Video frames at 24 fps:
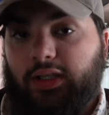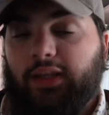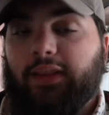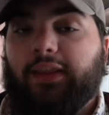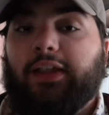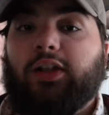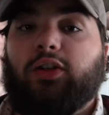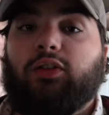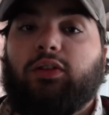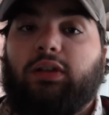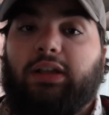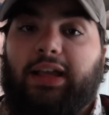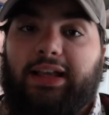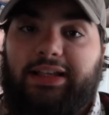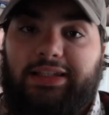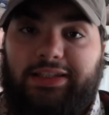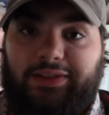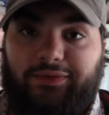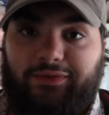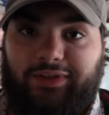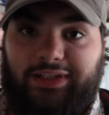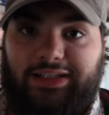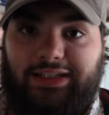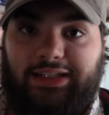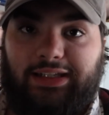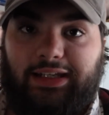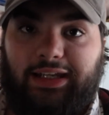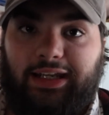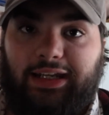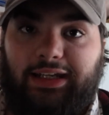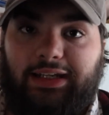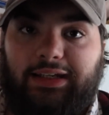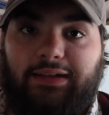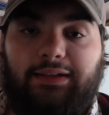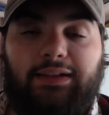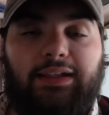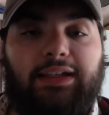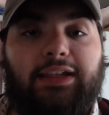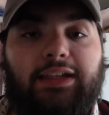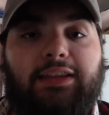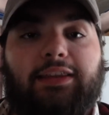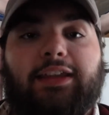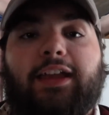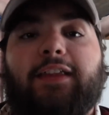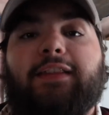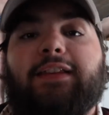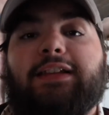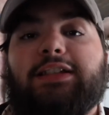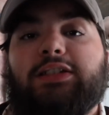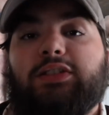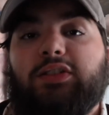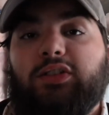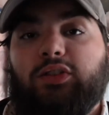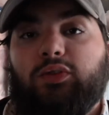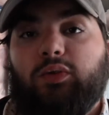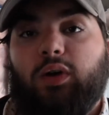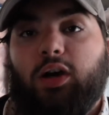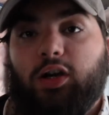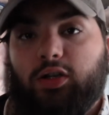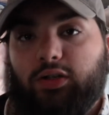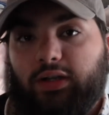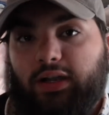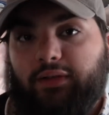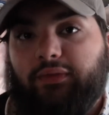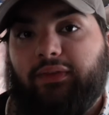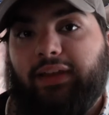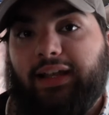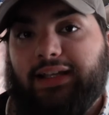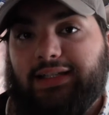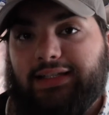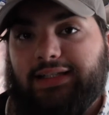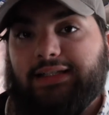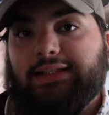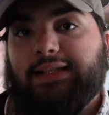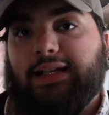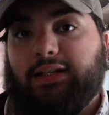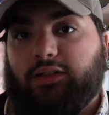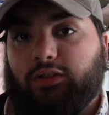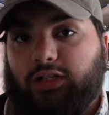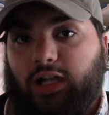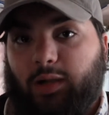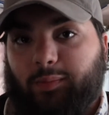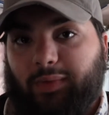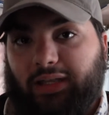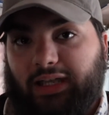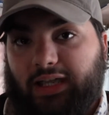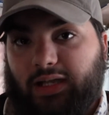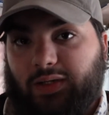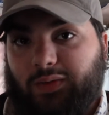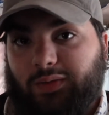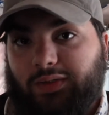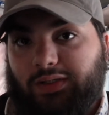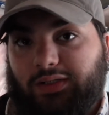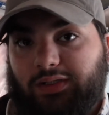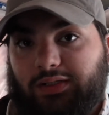They are less sophisticated than these new RF lenses that are coming out.